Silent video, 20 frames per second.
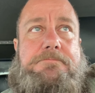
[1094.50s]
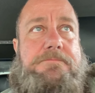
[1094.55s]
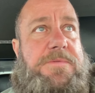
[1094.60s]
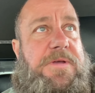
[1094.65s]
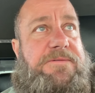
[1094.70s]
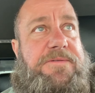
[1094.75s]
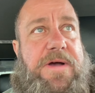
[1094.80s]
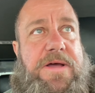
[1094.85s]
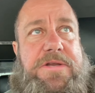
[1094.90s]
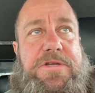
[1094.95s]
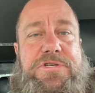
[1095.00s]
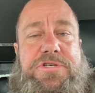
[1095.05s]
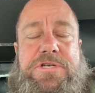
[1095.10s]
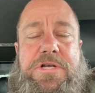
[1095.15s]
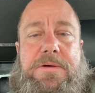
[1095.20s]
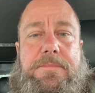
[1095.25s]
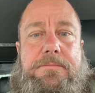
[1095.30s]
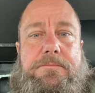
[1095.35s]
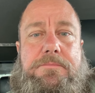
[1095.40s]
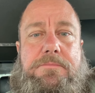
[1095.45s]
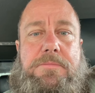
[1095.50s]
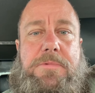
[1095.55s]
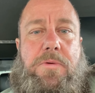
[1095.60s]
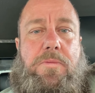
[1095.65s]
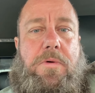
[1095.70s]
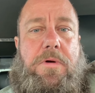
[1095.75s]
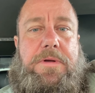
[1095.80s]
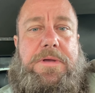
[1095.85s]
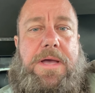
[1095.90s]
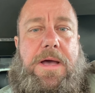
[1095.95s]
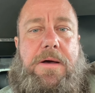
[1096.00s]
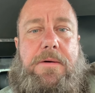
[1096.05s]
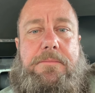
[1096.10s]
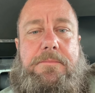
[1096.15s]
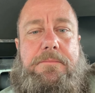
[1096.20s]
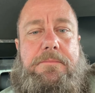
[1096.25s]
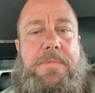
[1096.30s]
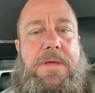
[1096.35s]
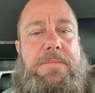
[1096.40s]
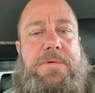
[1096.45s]
You find a gym. You work out.
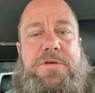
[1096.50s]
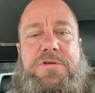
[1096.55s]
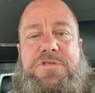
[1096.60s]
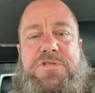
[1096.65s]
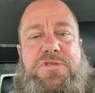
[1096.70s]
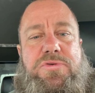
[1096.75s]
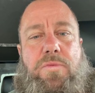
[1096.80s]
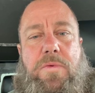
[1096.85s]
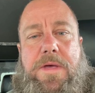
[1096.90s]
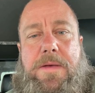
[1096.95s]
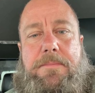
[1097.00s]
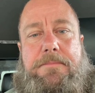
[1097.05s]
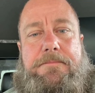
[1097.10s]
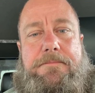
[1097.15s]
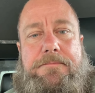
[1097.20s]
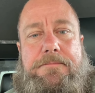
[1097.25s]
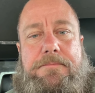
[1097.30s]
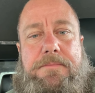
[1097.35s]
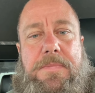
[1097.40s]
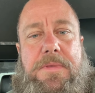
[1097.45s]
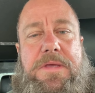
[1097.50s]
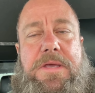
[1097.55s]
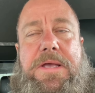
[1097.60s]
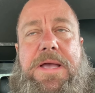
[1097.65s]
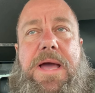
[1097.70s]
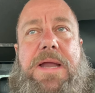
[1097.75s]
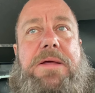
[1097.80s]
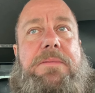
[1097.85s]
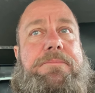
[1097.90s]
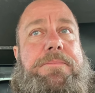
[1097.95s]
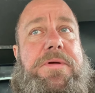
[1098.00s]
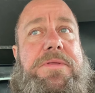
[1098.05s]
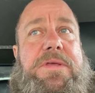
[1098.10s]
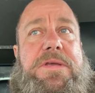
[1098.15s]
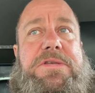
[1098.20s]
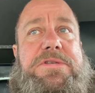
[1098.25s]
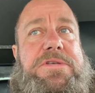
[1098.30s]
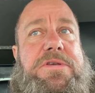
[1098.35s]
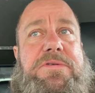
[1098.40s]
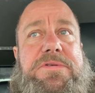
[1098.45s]
Maybe you swim. You got to put the
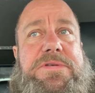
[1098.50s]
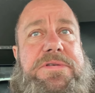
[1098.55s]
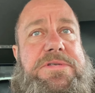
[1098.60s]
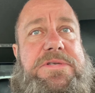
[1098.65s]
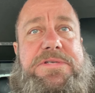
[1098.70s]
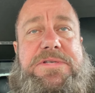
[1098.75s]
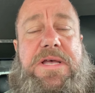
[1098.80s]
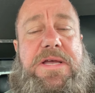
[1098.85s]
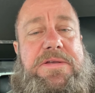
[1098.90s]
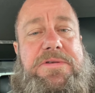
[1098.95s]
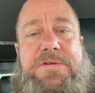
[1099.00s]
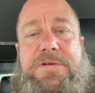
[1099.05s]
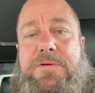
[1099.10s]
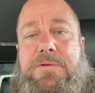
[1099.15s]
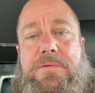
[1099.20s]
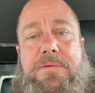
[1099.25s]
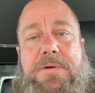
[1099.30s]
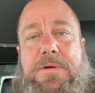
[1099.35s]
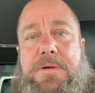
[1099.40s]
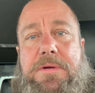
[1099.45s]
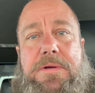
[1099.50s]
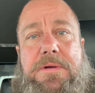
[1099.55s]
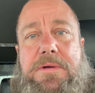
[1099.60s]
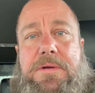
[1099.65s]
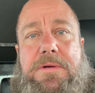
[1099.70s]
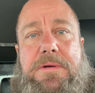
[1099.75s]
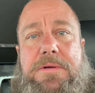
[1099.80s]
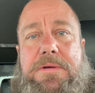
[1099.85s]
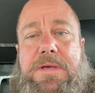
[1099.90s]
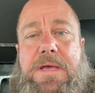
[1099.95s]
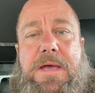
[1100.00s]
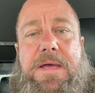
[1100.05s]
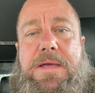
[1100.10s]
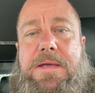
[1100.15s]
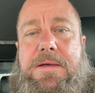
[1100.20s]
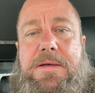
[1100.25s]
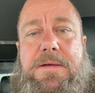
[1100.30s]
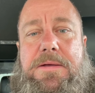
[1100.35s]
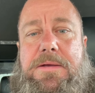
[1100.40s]
excuses aside too. Okay?